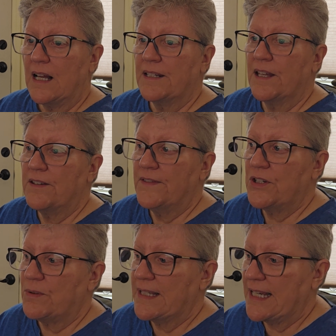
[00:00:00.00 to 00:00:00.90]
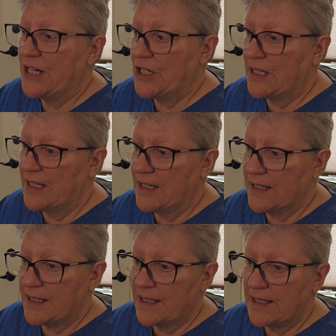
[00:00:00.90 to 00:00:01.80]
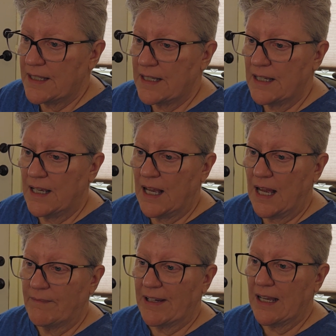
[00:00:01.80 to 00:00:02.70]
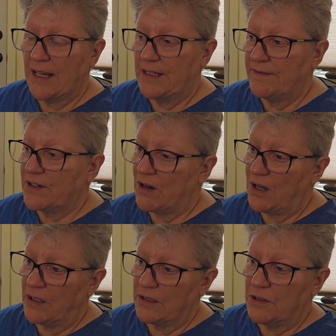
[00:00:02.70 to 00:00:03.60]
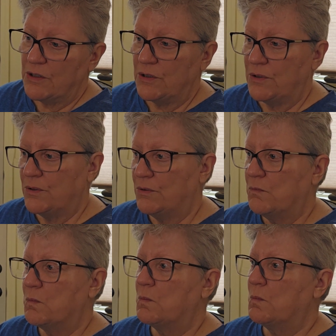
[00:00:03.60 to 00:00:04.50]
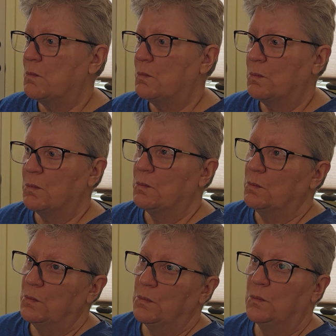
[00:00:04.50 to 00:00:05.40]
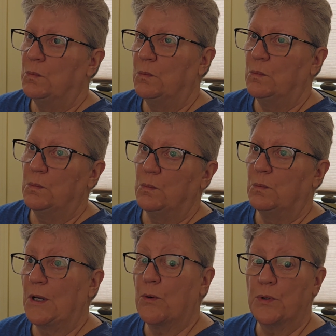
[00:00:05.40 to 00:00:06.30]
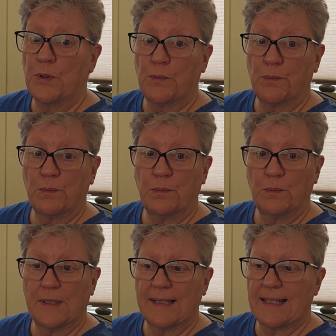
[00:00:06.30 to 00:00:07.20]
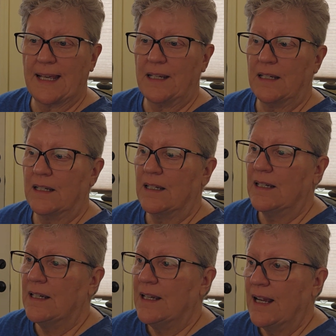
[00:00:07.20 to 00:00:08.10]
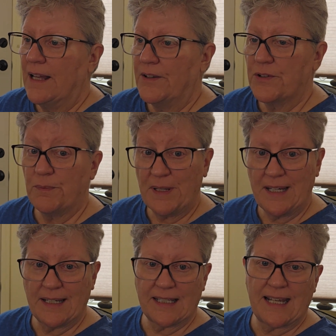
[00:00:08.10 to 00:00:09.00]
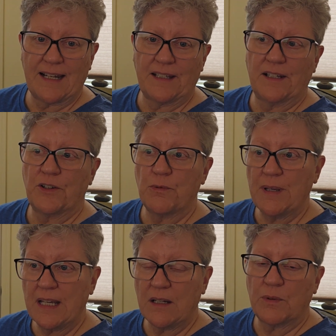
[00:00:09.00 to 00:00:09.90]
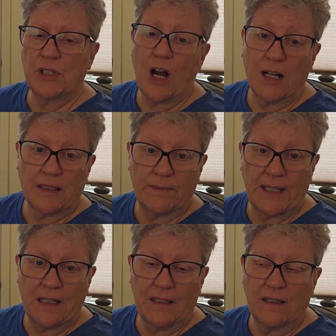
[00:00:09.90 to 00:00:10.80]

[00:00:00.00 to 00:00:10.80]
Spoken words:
Another visualization is I'm kind of called to a room, let's say, and there's a being standing there, and the being will talk to me.